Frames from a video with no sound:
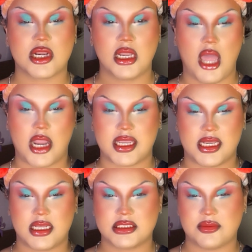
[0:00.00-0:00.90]
lock in
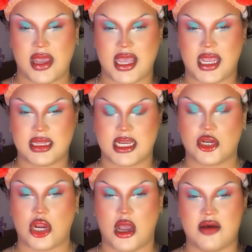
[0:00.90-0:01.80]
and do my eyeliner
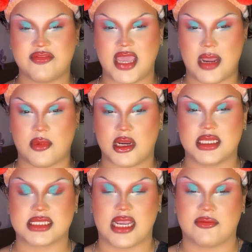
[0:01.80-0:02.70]
off camera because
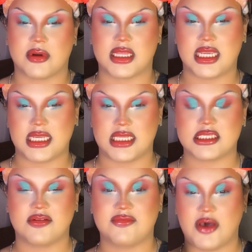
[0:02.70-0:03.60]
I really need to
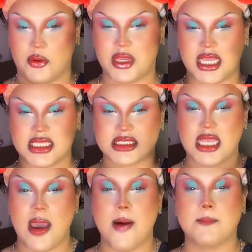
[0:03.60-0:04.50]
focus,
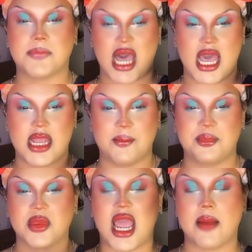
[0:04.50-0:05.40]
but
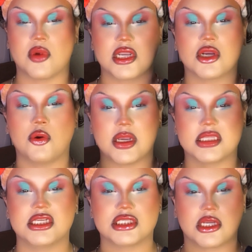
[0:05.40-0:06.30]
I'm gonna quickly
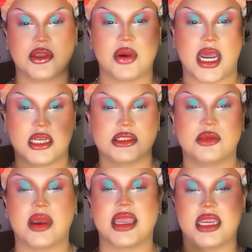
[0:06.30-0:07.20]
show you how to do
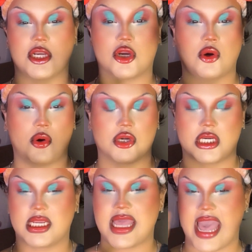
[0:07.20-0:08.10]
my inner corner
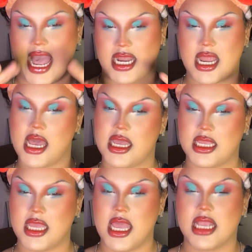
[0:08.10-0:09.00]
cat eye,
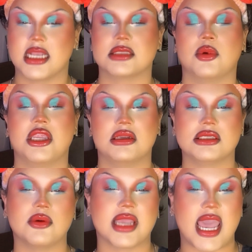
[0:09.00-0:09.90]
because when you
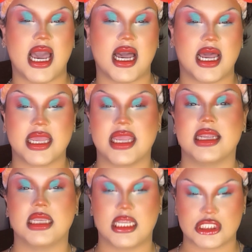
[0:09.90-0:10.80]
do a cat eye, it
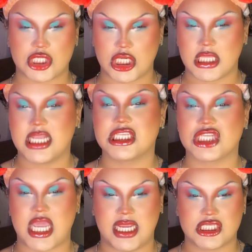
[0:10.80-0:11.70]
literally
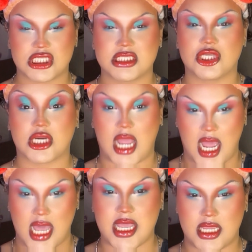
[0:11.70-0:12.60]
changes your eye.